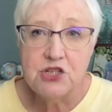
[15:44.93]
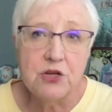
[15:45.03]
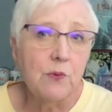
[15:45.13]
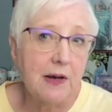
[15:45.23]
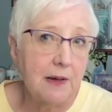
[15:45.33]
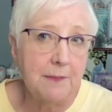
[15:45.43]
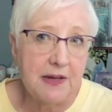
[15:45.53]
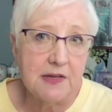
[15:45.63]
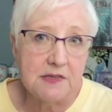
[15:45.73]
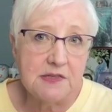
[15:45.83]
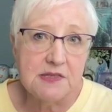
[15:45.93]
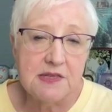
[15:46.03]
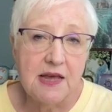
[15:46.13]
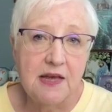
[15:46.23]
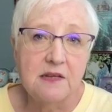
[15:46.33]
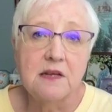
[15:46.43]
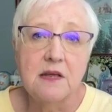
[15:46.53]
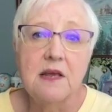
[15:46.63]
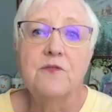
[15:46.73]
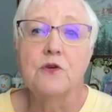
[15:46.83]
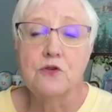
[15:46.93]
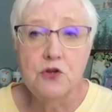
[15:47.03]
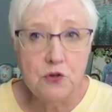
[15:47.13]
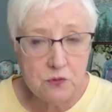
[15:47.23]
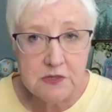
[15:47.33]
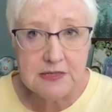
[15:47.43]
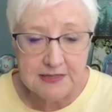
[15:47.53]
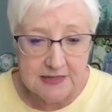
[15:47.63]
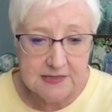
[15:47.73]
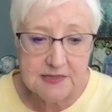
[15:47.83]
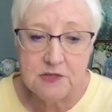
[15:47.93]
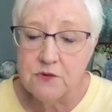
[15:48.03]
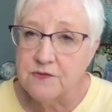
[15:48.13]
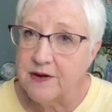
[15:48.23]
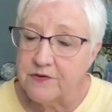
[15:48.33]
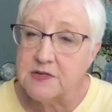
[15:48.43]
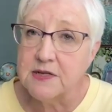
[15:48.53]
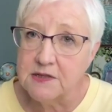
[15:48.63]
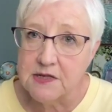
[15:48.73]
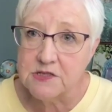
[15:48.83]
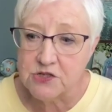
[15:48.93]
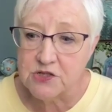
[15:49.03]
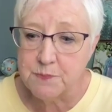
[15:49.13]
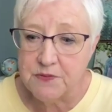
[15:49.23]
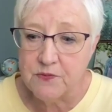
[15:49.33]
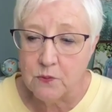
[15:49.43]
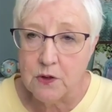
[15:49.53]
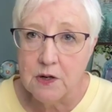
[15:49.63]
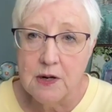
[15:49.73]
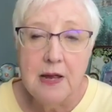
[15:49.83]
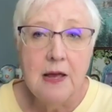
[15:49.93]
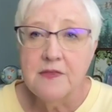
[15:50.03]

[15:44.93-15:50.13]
She recommends that if you're new to this and you've never done lusters before,